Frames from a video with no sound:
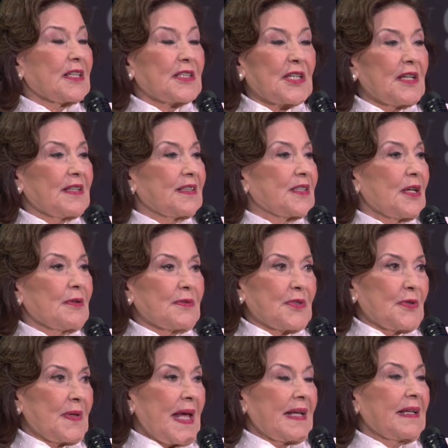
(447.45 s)
Don't
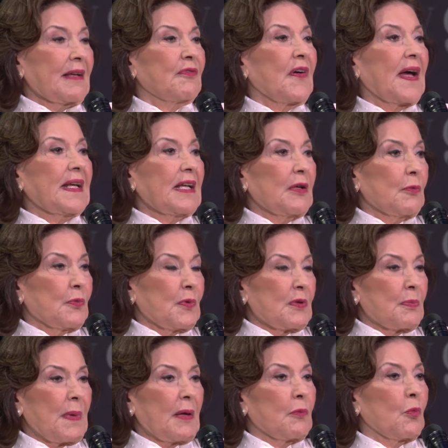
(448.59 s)
do that. And then finally, with
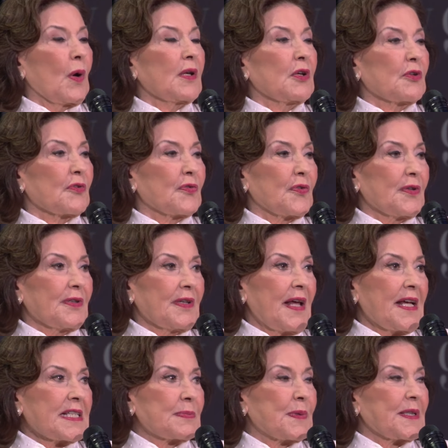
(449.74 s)
my wonderful
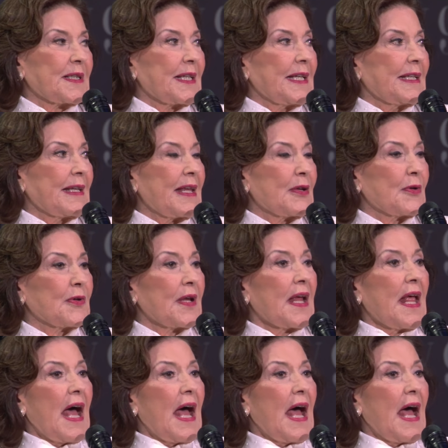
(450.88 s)
husband, Lee Leonard,